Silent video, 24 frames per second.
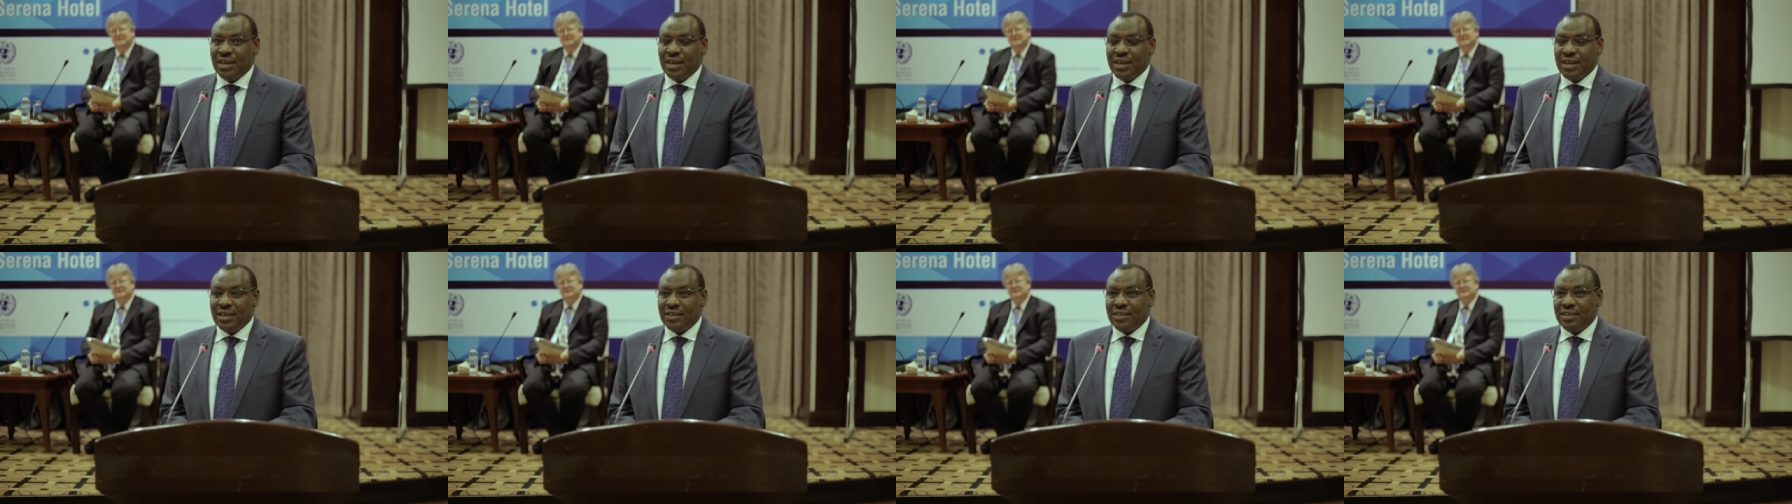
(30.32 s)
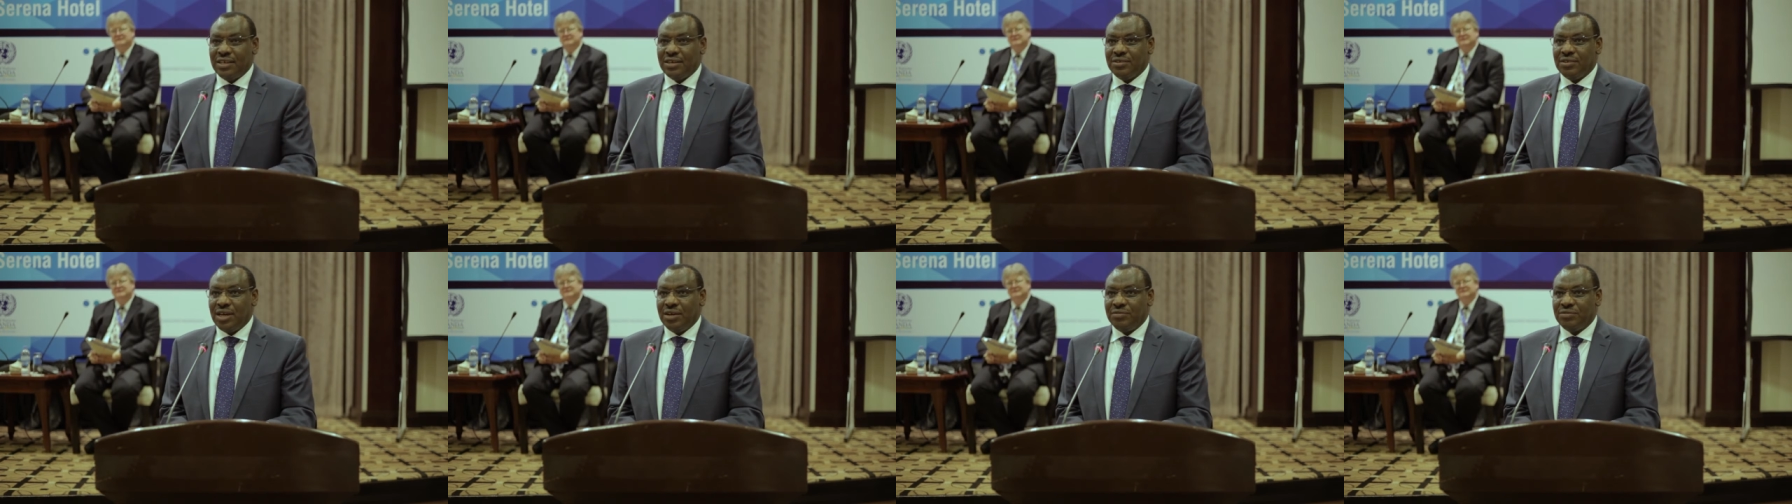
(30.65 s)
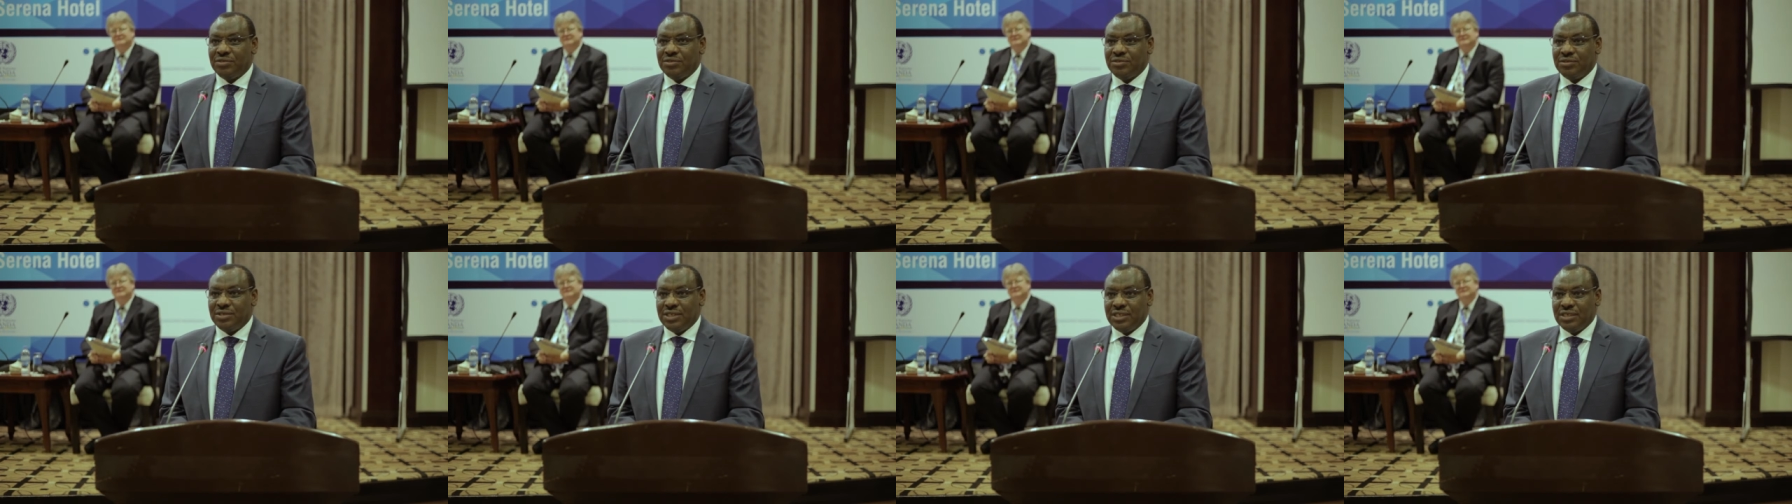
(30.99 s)
And I think you
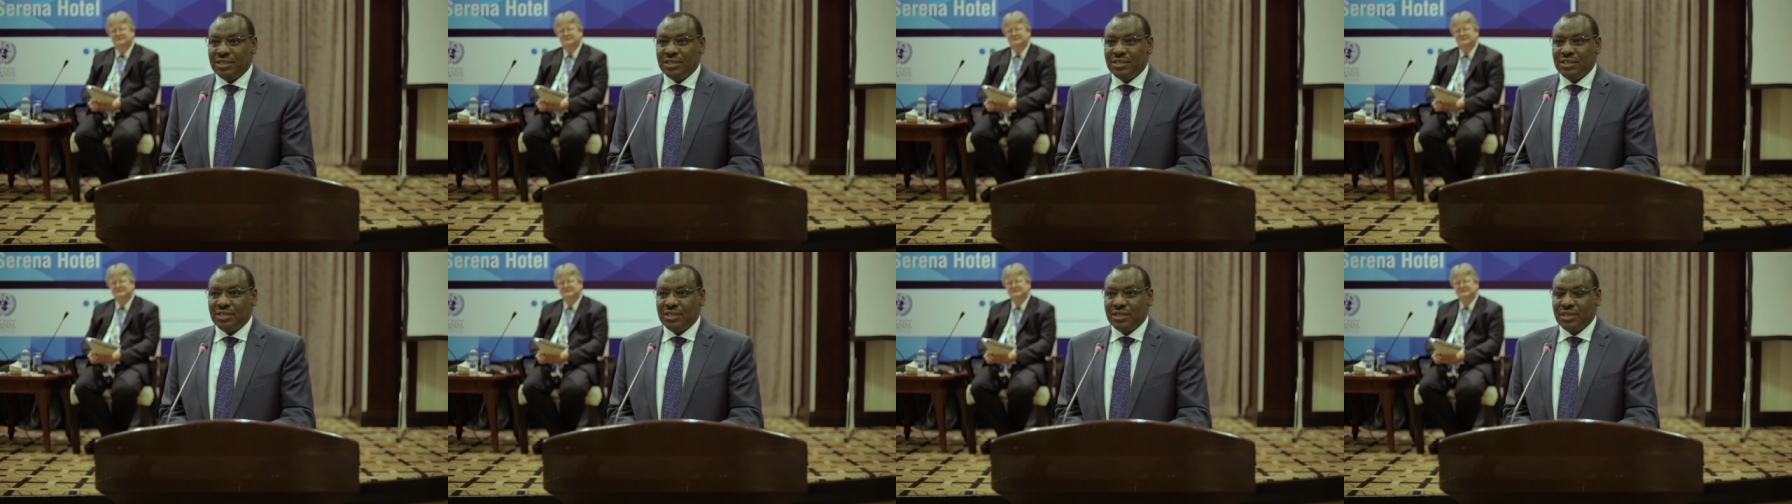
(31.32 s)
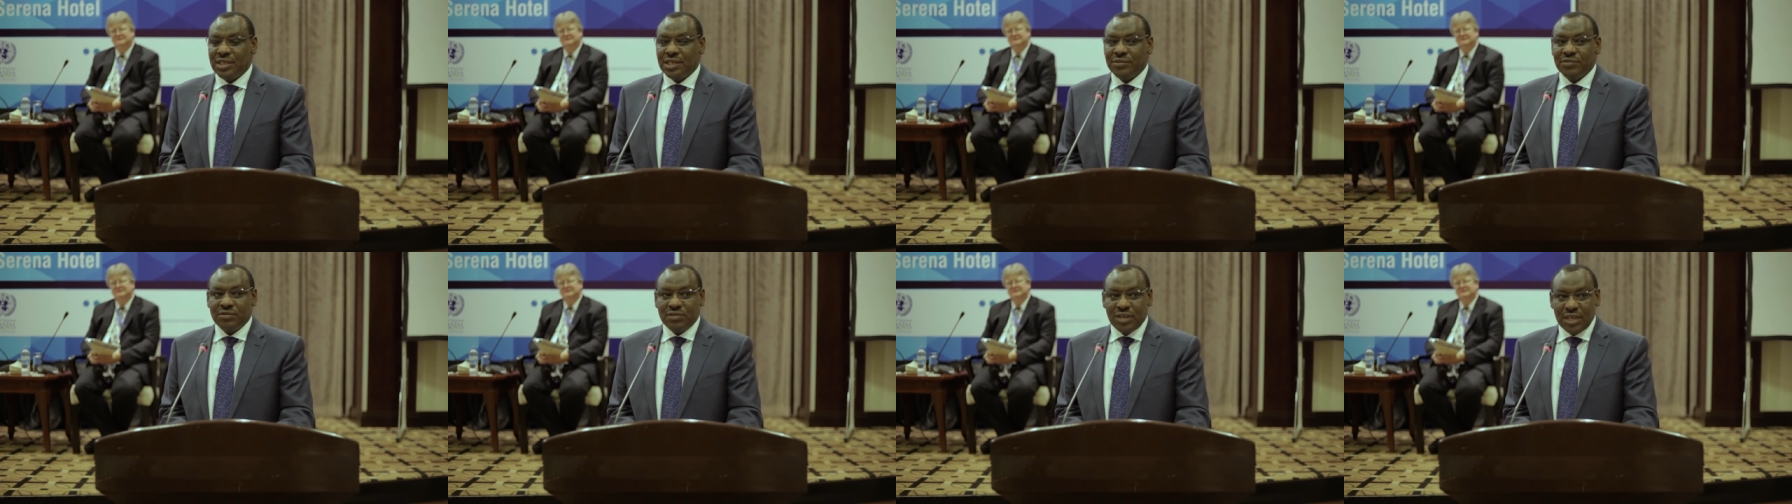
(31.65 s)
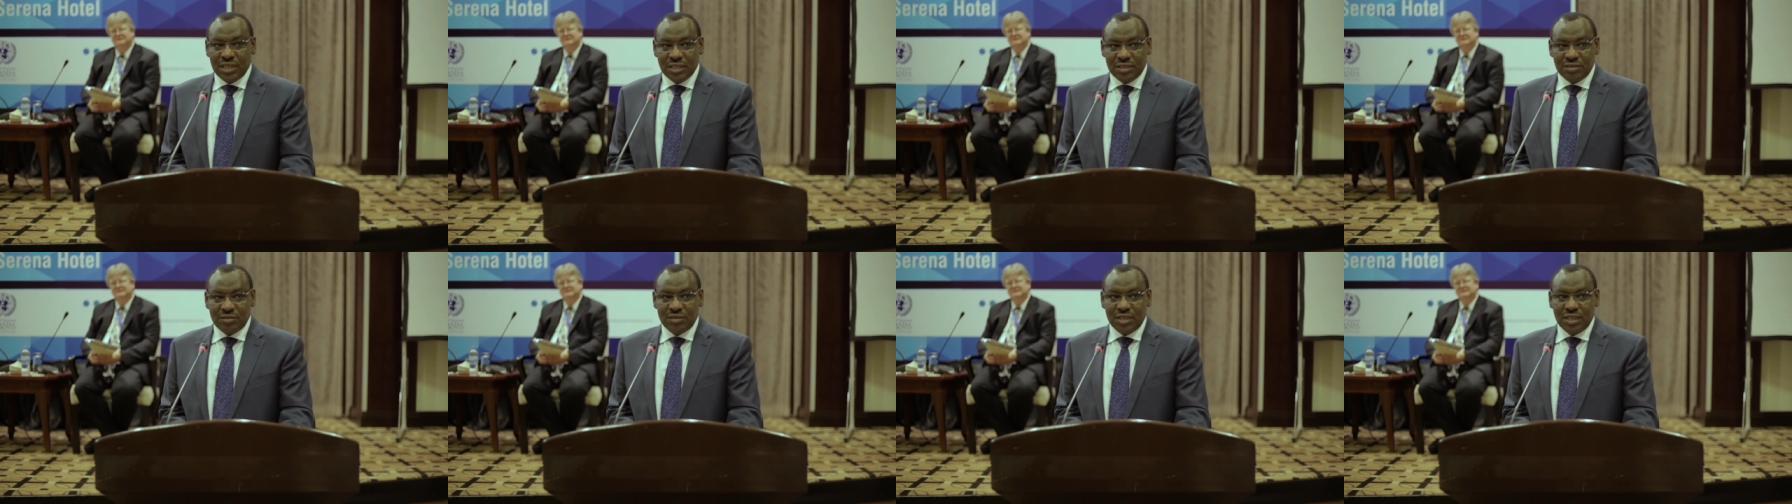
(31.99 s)
have to really give
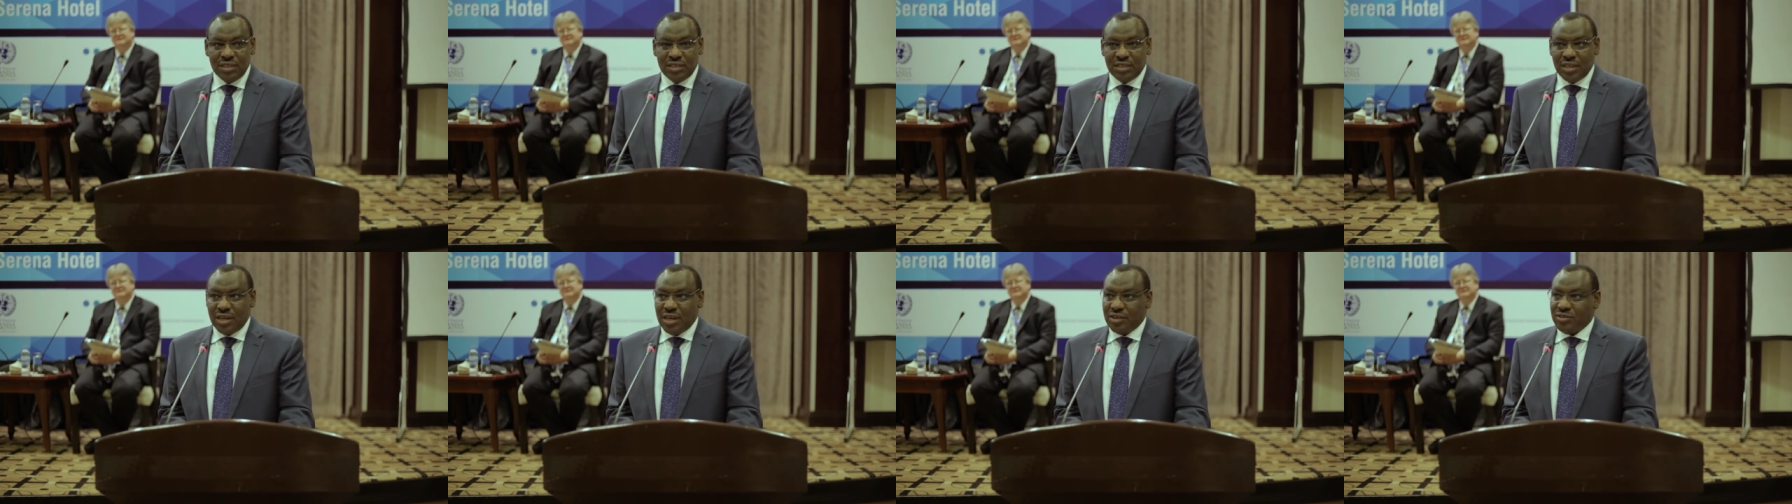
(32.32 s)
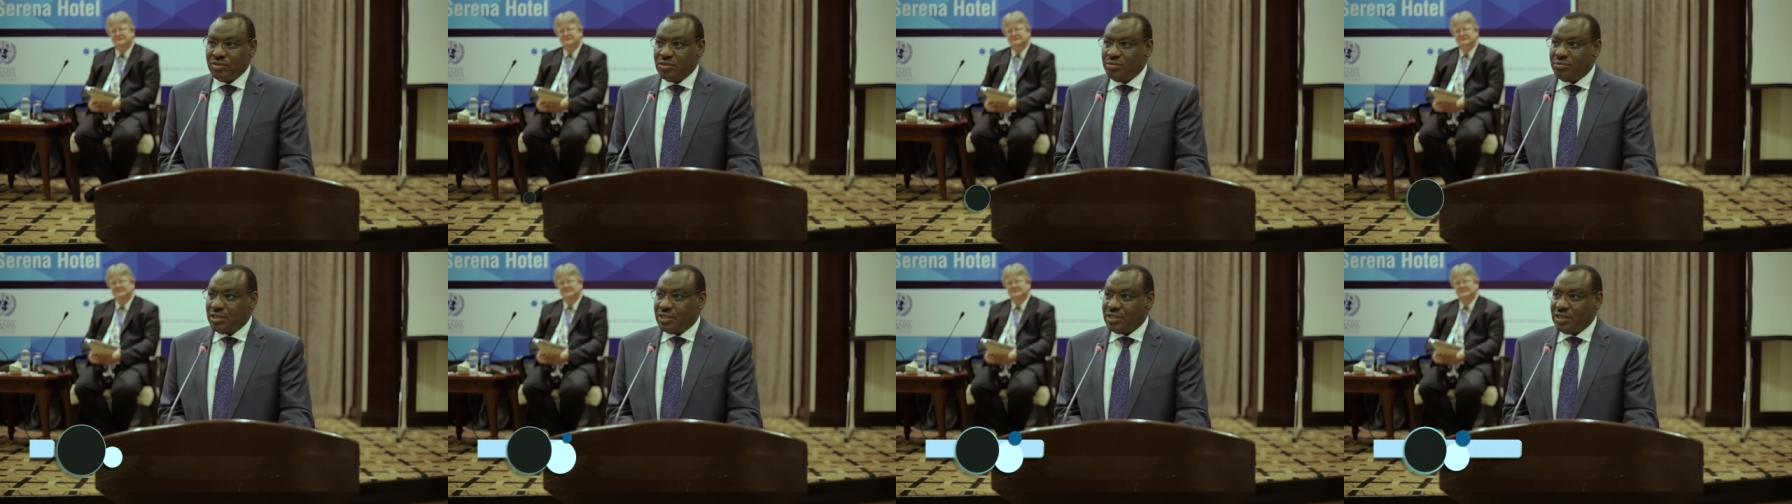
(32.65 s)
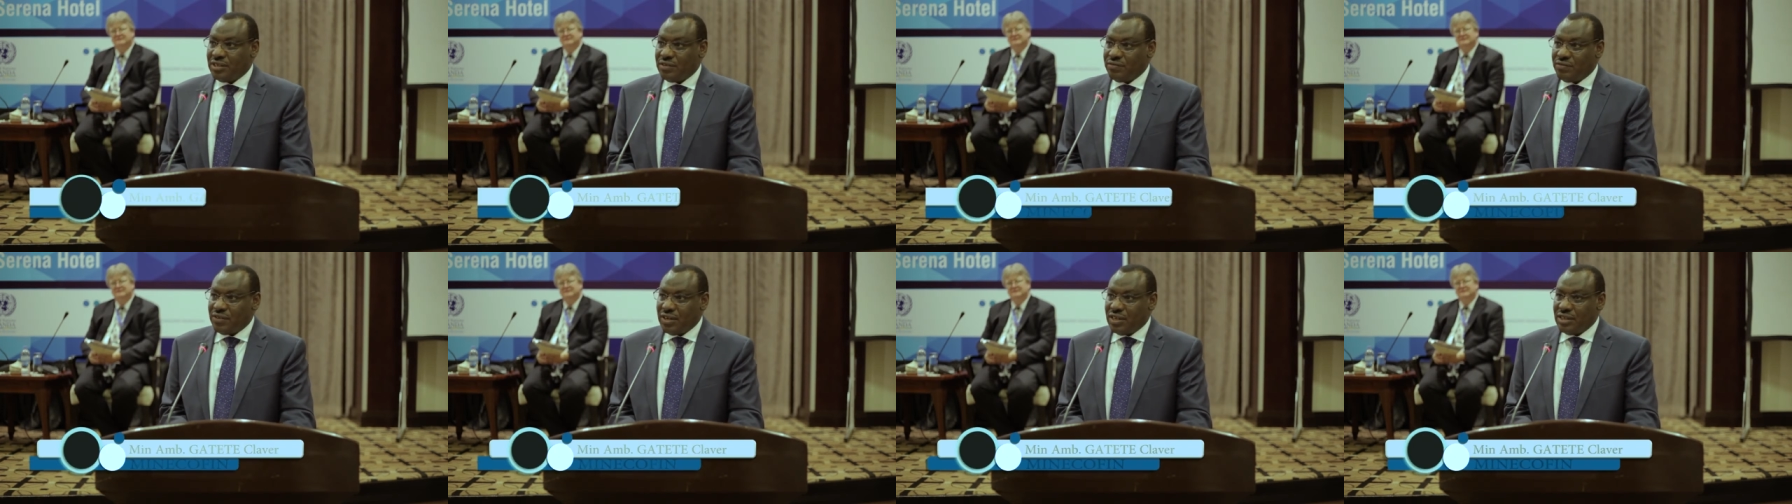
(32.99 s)
credit to the International
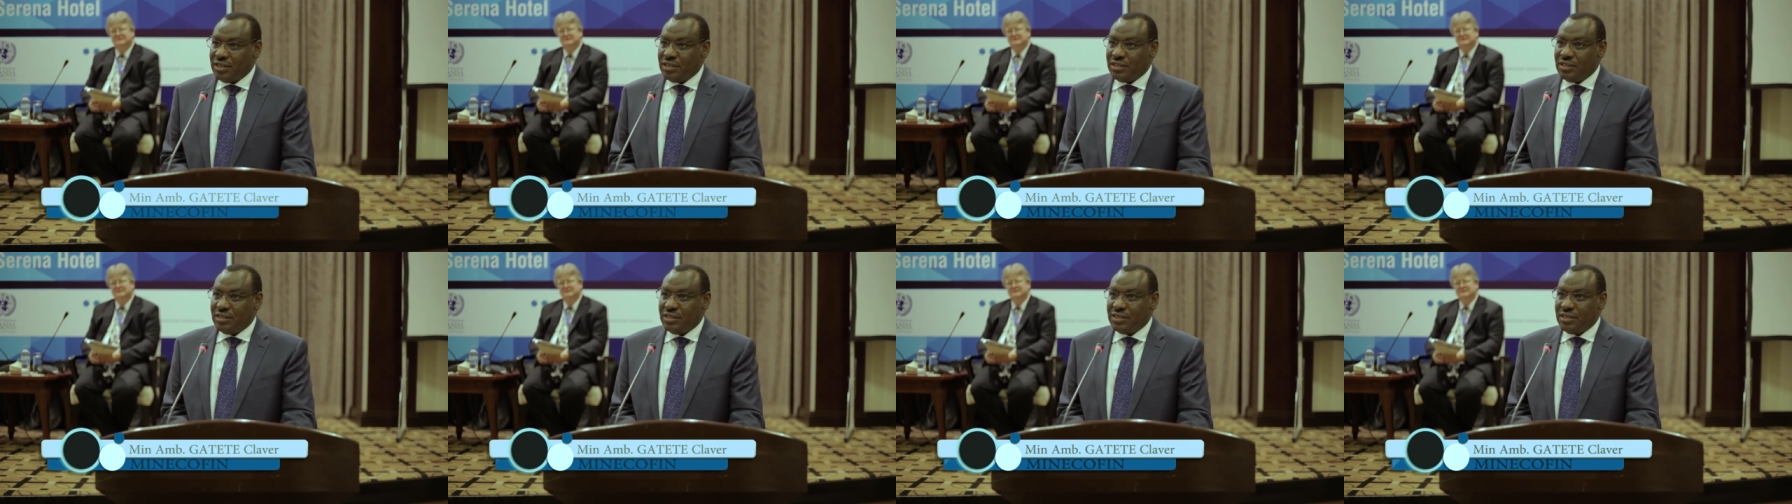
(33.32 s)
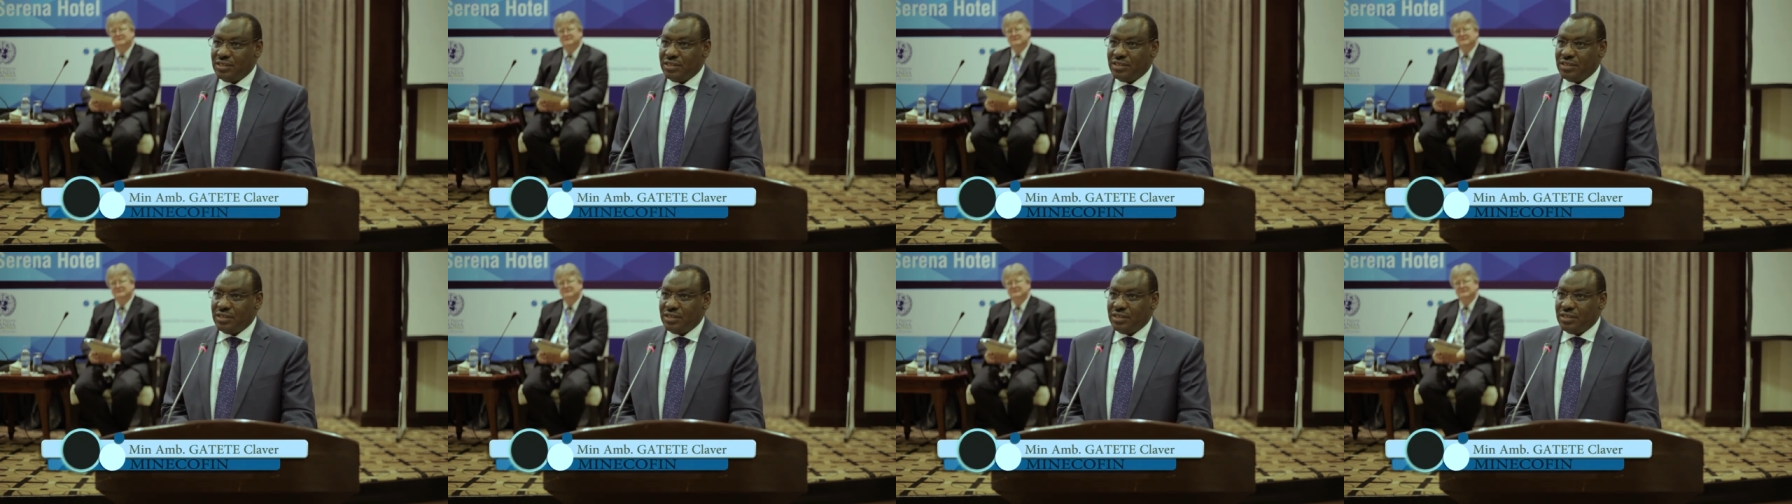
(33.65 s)
Monetary Fund.